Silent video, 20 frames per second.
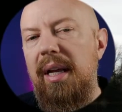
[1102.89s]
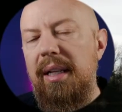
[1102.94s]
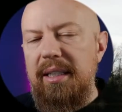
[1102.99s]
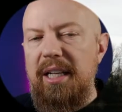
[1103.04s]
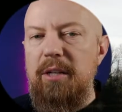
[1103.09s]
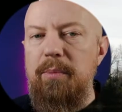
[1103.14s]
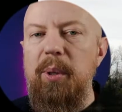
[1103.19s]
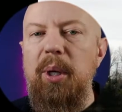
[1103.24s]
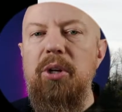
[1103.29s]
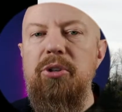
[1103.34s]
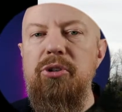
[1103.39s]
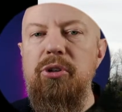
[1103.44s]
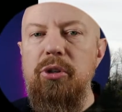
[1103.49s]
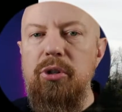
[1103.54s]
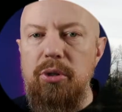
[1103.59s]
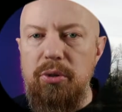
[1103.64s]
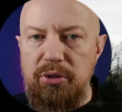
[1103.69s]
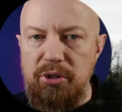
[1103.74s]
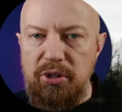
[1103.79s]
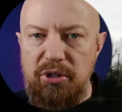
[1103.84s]
that's because you're
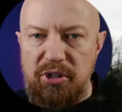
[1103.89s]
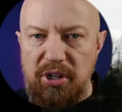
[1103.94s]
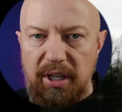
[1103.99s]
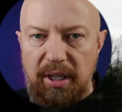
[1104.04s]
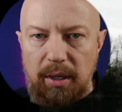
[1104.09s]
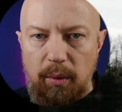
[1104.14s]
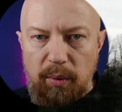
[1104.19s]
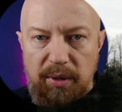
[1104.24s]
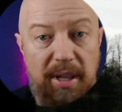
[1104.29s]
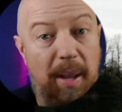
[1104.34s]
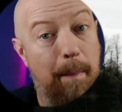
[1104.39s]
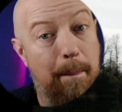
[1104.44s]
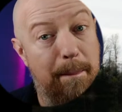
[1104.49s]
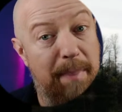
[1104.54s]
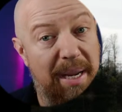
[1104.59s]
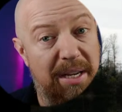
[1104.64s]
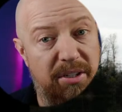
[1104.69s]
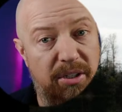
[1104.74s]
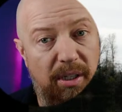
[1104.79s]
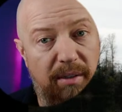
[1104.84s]
used to seeing it with a
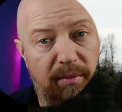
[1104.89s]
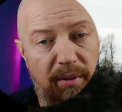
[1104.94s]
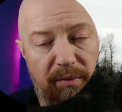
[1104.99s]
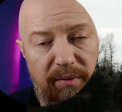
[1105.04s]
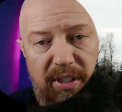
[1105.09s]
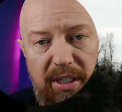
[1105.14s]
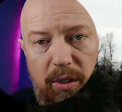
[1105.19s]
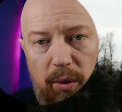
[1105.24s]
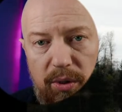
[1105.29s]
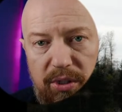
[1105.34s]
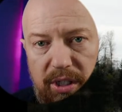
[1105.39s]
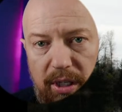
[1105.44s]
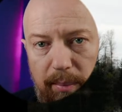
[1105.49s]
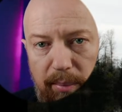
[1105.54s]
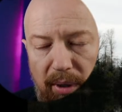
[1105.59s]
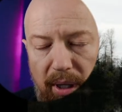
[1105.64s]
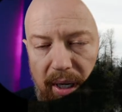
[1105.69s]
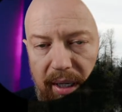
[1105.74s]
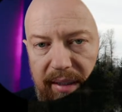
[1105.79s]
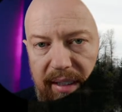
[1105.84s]
base level of denoising
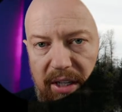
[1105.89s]
applied.